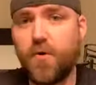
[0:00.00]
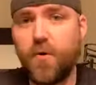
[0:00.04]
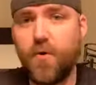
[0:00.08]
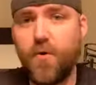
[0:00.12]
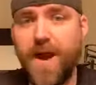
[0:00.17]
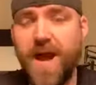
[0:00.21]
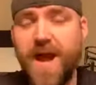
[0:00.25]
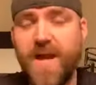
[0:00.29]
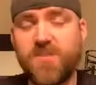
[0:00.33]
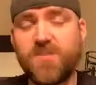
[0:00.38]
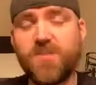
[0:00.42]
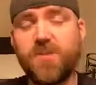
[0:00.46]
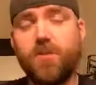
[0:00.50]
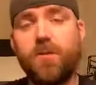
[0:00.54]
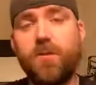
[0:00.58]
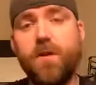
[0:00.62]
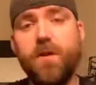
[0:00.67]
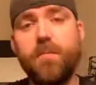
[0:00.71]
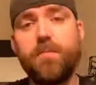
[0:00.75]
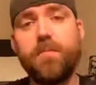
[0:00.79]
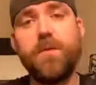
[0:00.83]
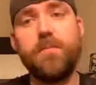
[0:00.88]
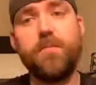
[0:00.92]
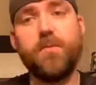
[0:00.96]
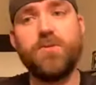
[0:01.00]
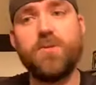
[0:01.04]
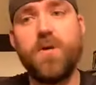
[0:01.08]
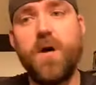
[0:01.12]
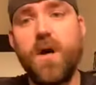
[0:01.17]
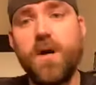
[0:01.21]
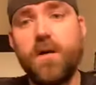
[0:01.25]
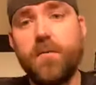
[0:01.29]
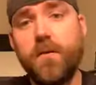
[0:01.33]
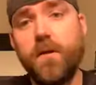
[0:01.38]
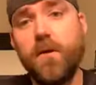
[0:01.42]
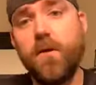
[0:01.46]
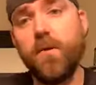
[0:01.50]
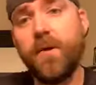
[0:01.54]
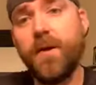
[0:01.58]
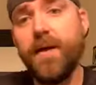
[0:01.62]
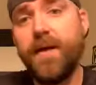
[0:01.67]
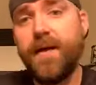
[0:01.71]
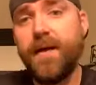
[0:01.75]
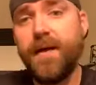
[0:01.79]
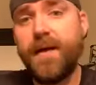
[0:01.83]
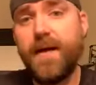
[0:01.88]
crash a lot of people talk about.